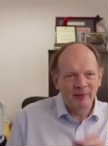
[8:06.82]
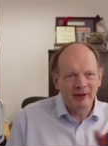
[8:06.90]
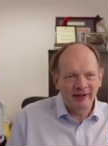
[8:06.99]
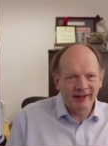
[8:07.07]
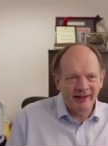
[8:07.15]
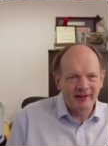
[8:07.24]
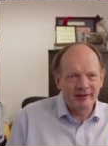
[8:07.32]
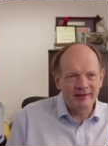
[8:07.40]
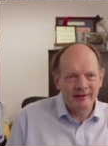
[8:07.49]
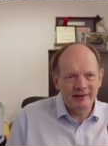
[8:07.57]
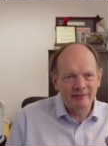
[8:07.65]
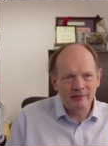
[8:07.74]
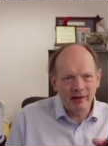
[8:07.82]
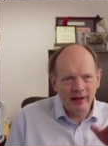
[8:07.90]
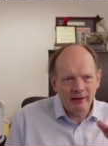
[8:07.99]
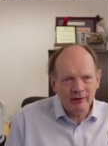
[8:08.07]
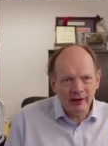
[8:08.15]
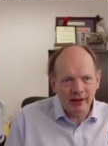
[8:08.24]
mean, the current system
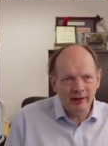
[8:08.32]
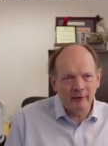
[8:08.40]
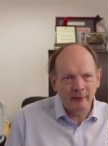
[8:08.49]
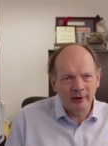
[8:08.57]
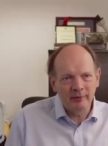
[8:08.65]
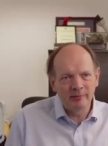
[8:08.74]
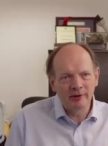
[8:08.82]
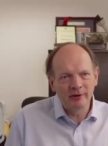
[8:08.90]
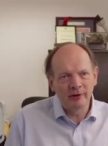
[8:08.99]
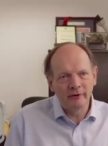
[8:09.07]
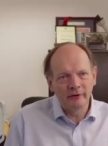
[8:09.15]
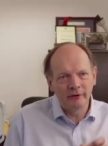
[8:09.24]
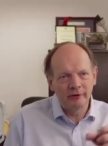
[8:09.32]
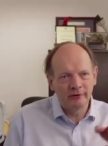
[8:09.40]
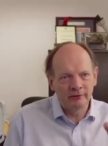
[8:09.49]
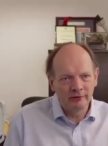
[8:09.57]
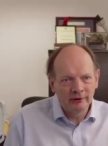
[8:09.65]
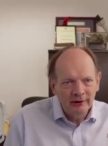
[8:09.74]
educates people
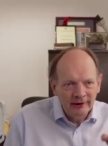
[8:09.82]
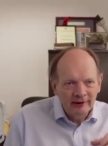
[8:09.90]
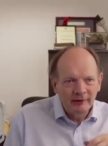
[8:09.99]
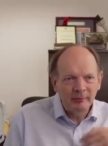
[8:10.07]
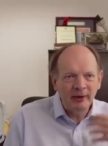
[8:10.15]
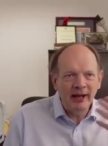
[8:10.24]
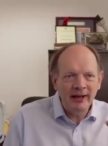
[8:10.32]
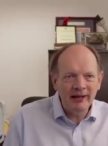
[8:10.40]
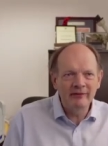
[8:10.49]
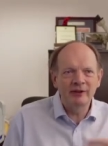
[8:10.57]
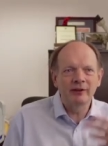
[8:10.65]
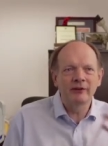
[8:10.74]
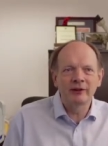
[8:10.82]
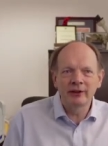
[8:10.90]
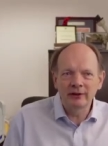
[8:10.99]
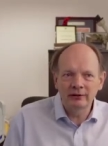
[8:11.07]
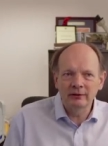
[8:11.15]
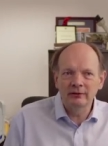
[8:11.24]
to behave in a
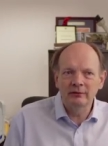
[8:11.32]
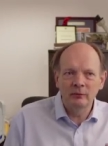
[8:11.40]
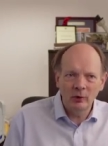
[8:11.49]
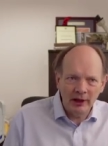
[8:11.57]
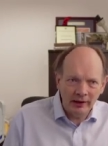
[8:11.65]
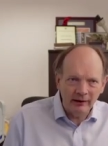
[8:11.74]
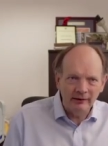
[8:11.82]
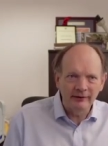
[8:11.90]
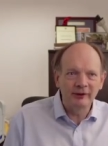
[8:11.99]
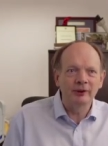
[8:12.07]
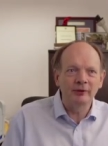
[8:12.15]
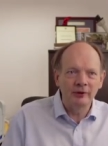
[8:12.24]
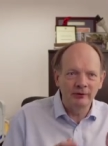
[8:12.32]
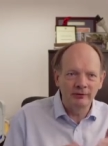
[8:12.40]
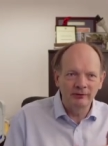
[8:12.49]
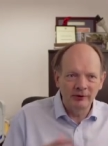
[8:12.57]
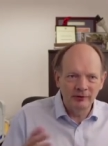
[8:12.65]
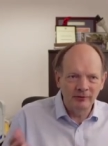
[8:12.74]
certain way. You know,
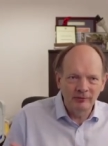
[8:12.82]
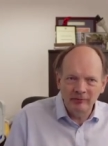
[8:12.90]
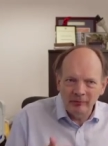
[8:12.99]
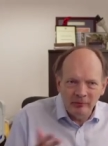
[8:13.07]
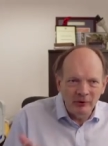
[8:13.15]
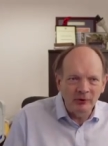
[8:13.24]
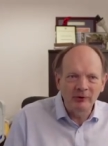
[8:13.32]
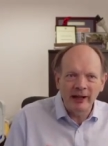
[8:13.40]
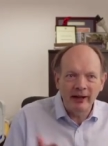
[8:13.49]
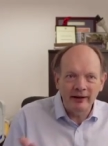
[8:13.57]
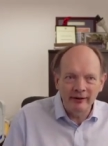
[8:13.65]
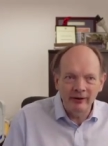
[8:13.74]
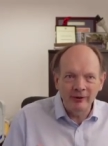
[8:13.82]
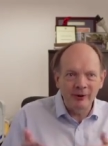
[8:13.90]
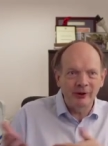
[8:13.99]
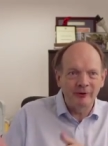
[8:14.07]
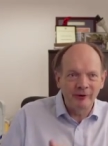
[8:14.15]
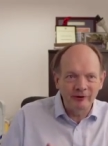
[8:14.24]
you get ill, you
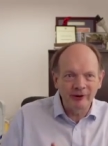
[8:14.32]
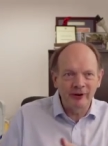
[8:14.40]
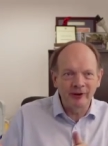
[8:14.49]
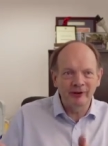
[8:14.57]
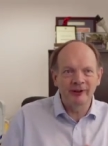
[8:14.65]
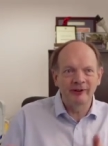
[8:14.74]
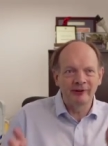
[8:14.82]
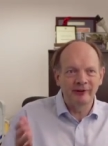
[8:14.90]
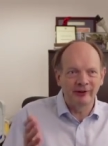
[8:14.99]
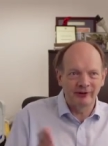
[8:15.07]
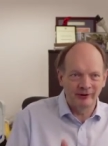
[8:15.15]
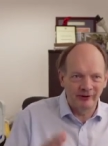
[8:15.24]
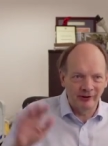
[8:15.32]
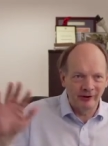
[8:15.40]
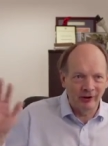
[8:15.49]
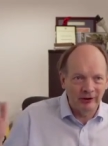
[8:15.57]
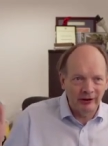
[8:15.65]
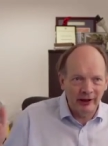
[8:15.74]
go to the doctor, the doctor's a
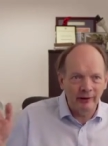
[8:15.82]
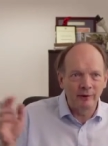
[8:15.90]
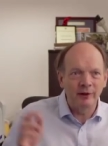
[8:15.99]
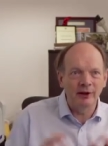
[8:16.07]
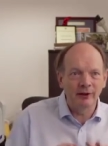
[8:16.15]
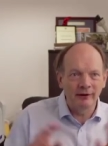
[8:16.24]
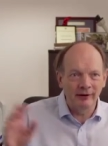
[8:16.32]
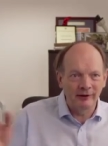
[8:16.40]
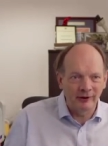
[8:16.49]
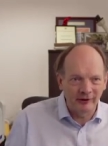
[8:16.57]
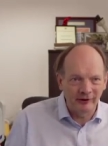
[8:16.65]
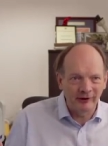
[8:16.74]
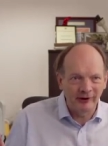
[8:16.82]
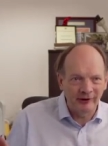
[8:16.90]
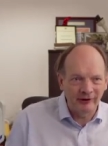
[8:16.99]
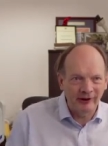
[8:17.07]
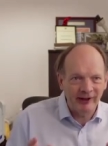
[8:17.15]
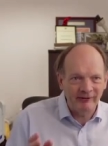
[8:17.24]
godlike figure, the doctor's going to
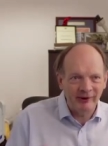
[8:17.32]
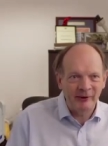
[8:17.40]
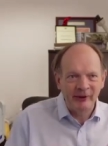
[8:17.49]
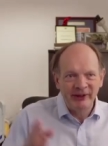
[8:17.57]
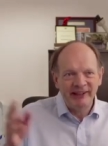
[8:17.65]
save you,